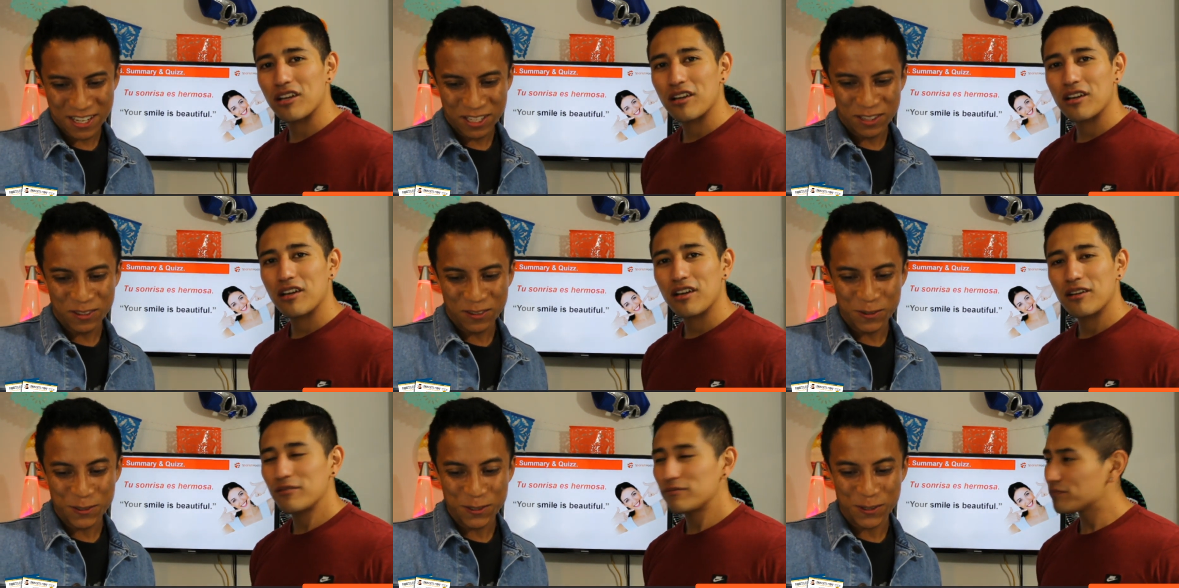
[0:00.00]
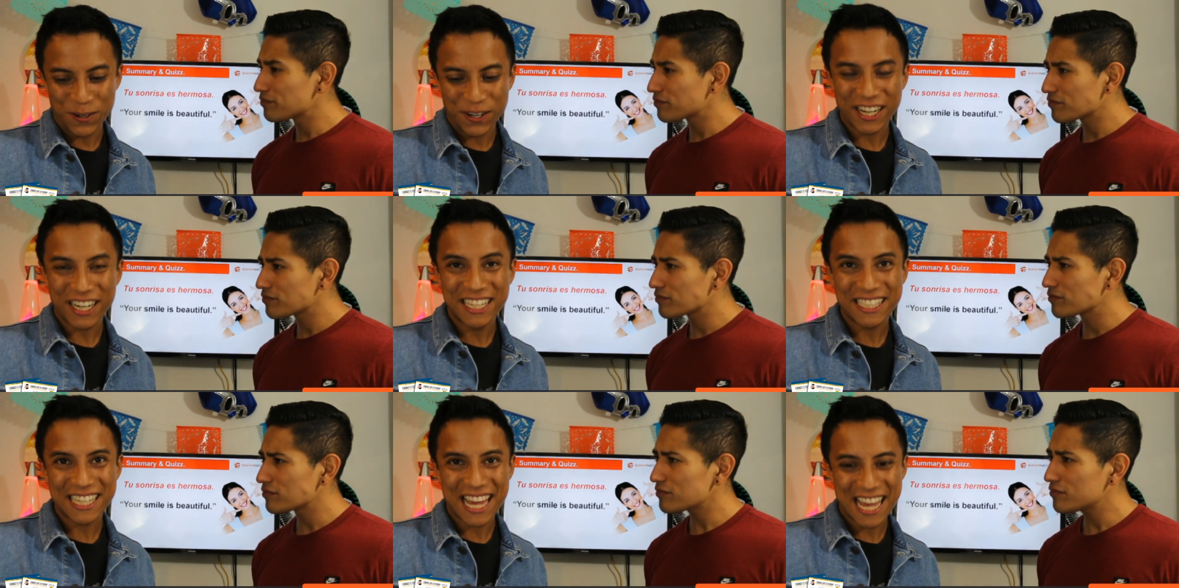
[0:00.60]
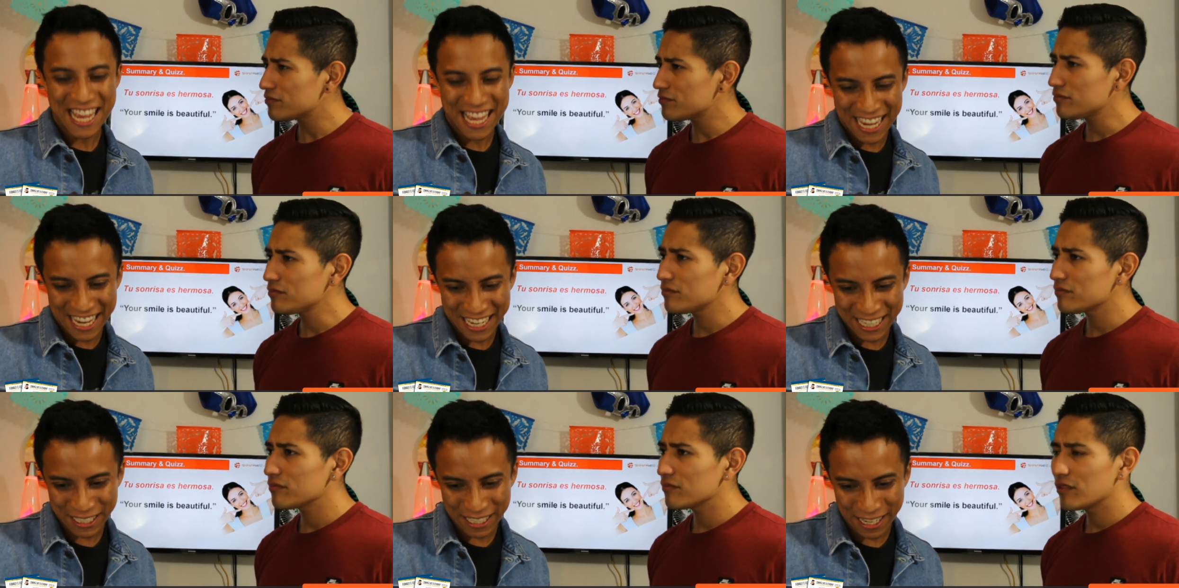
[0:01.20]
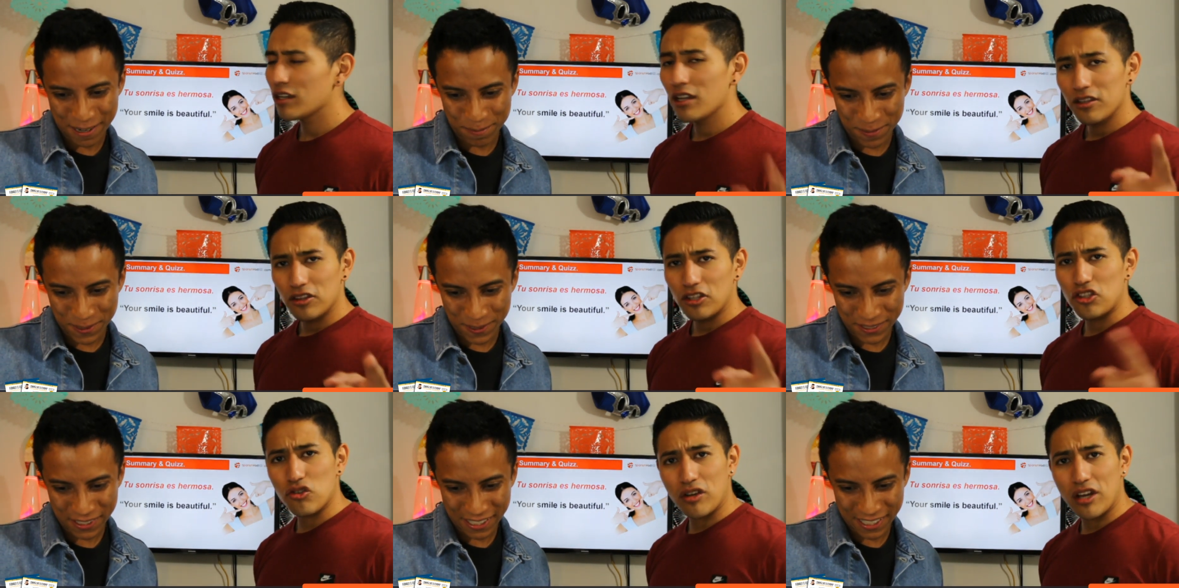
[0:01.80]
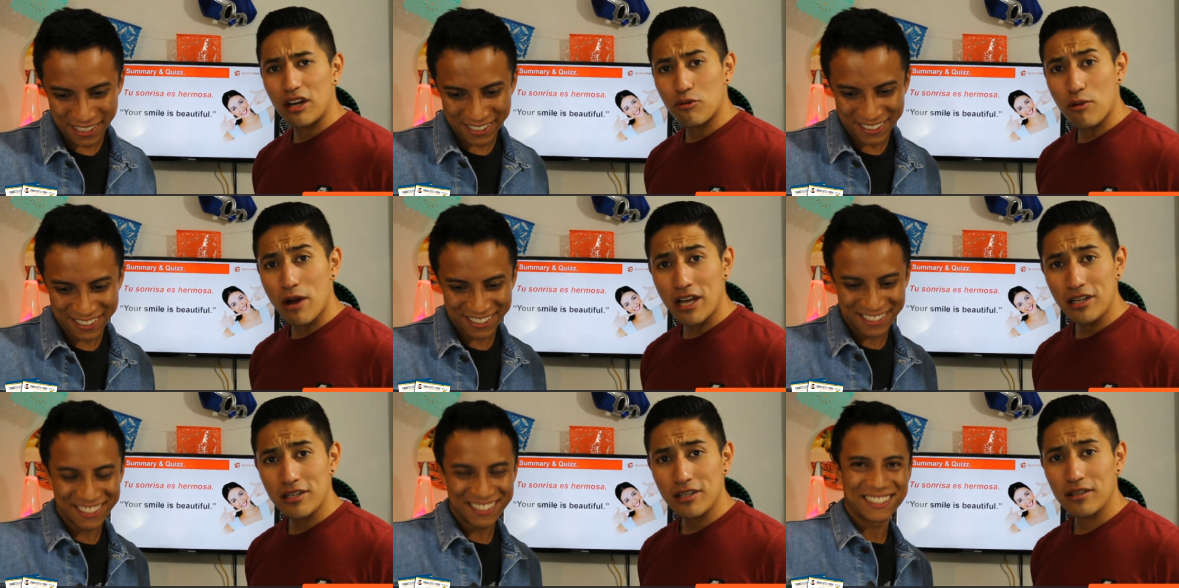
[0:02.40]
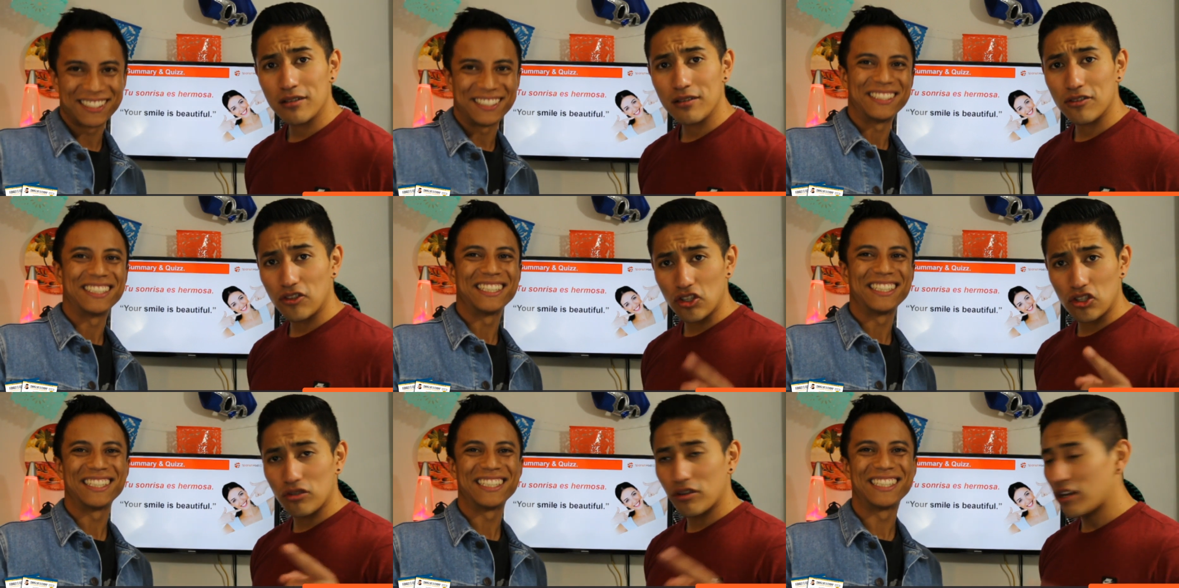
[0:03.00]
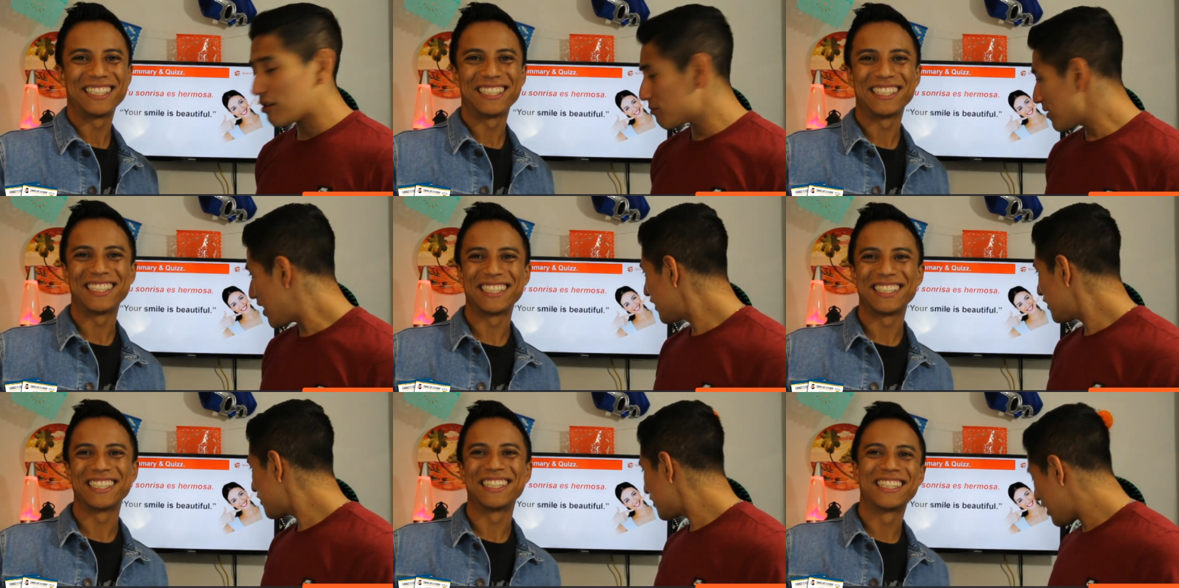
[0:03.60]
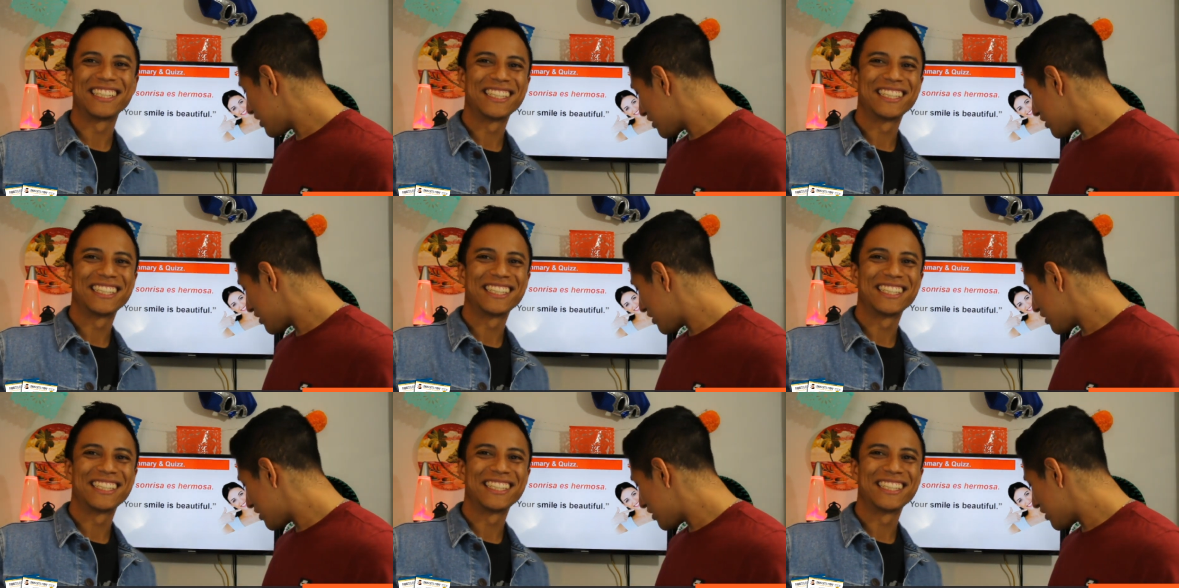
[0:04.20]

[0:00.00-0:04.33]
Speaker 1: Tu sonrisa es hermosa. Did you get it right? Did you get it right? Let's